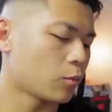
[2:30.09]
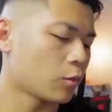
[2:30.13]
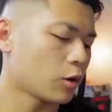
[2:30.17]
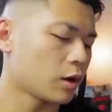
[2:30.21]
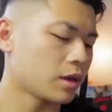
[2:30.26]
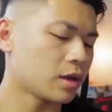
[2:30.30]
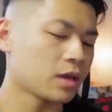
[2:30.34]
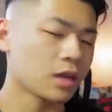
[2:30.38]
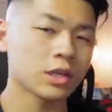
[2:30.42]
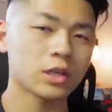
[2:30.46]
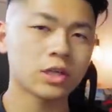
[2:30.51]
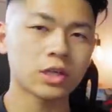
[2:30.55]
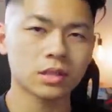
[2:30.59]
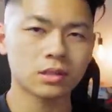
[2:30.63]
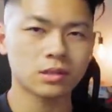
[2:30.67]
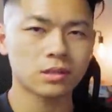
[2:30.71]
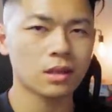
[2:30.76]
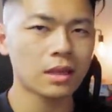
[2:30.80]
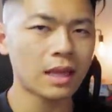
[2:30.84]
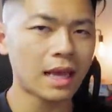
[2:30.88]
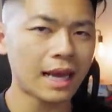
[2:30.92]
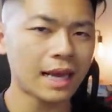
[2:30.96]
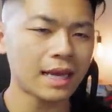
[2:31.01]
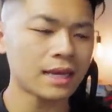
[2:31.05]
where you can adjust
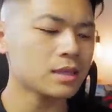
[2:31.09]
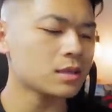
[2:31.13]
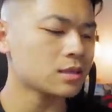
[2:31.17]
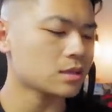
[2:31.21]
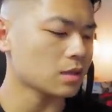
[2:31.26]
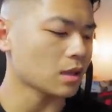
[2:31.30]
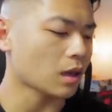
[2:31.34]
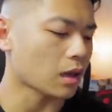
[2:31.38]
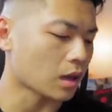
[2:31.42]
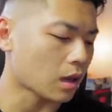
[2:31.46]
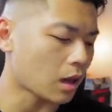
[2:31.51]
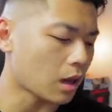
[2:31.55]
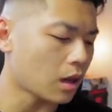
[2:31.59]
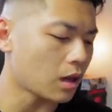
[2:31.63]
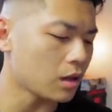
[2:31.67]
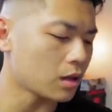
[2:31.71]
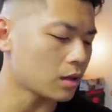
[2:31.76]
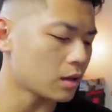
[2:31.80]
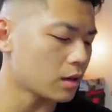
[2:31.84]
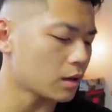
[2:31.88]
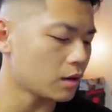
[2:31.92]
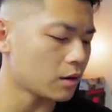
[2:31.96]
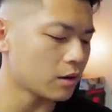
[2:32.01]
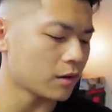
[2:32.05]
lights, the
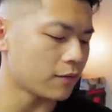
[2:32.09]
color,